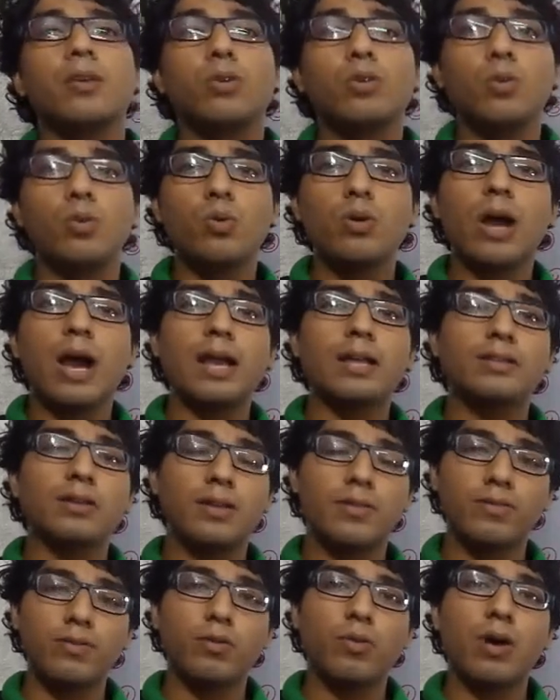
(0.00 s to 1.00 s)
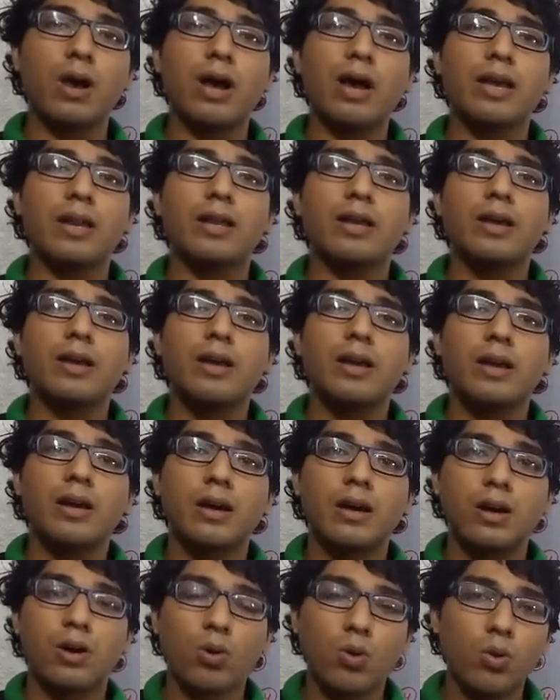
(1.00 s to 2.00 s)
you guys, if you are
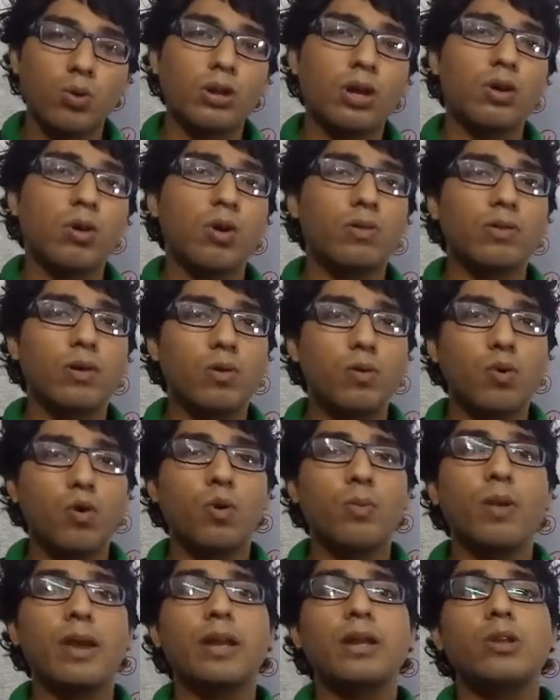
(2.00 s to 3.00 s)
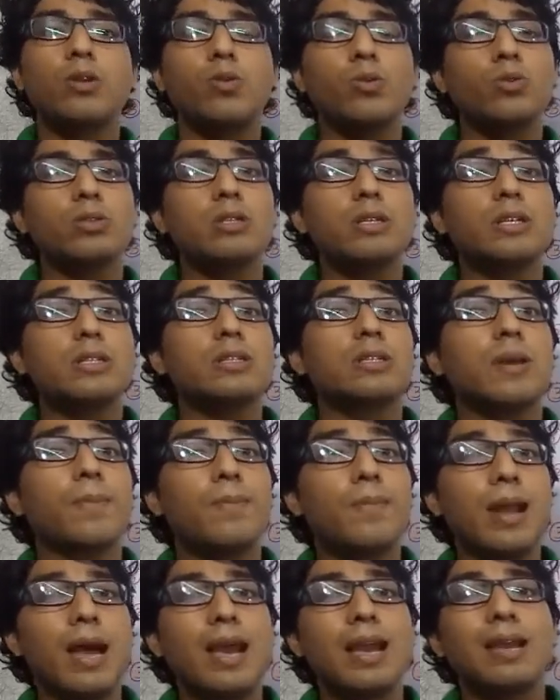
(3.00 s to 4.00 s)
owner of the home and you just
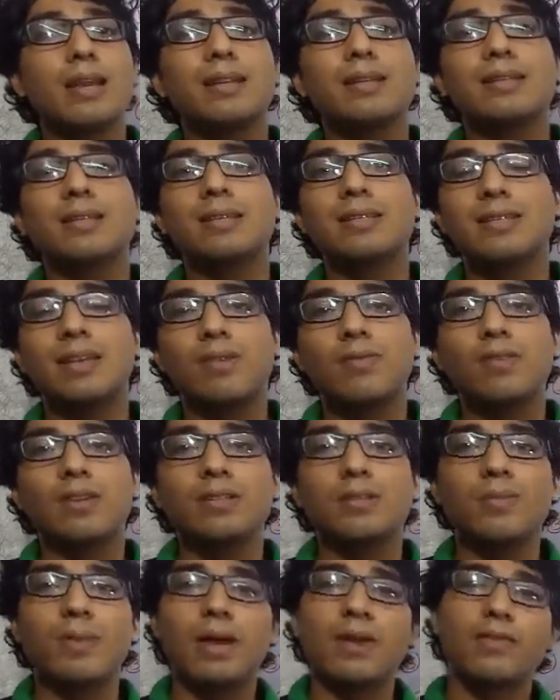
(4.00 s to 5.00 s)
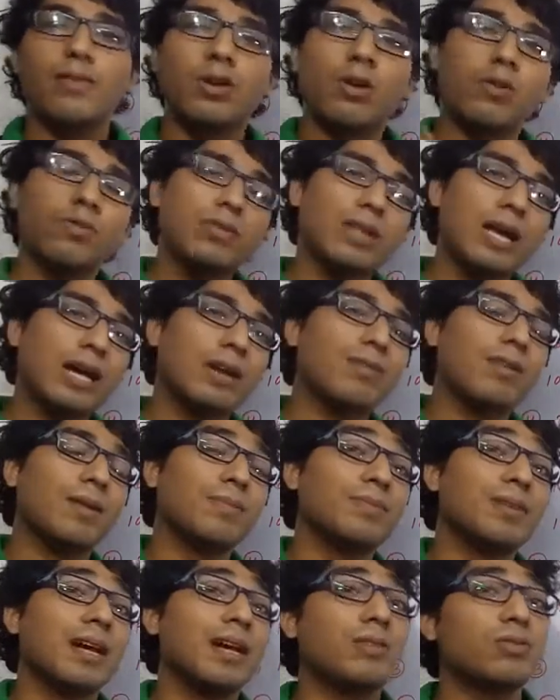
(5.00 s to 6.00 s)
supply the service by way of that
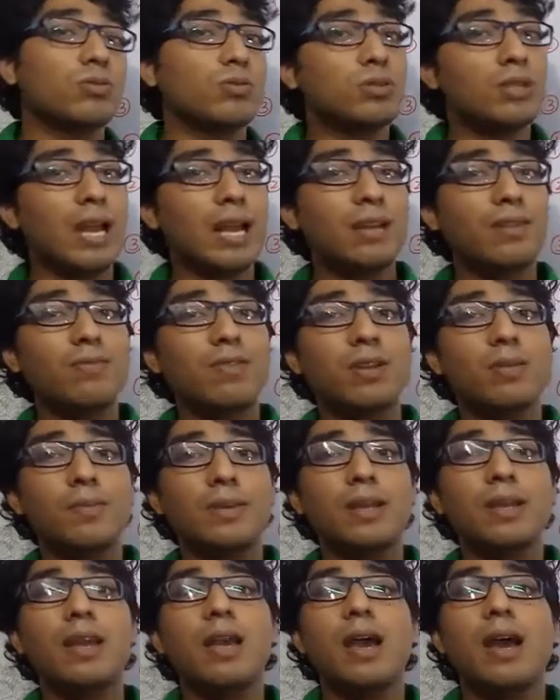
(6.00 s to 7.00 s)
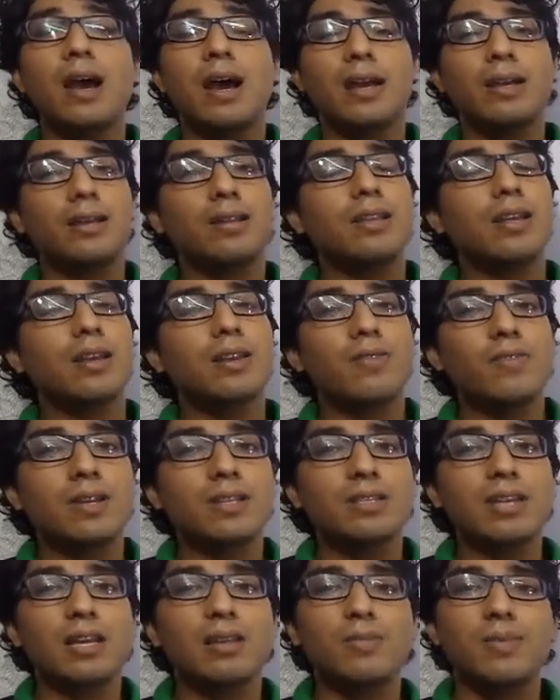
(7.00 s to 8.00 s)
website, so that will be under the
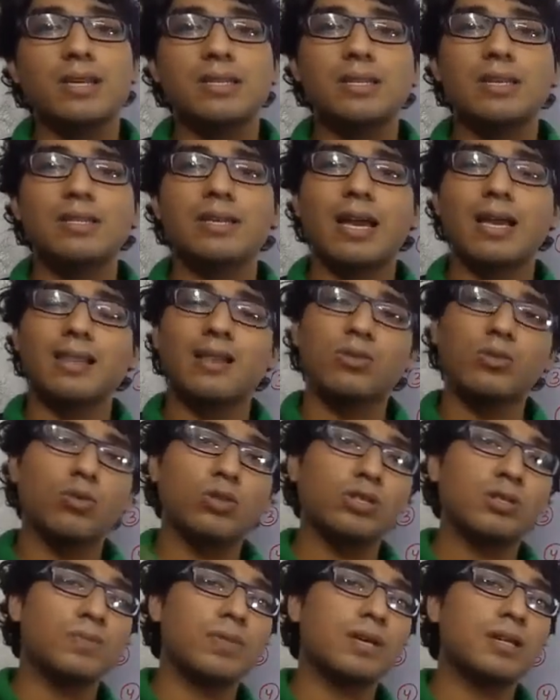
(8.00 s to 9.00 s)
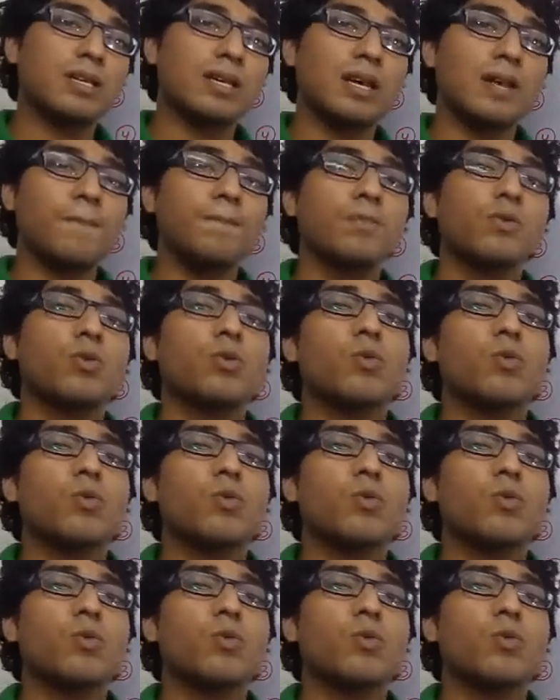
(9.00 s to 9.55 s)
reverse charge basis, and those person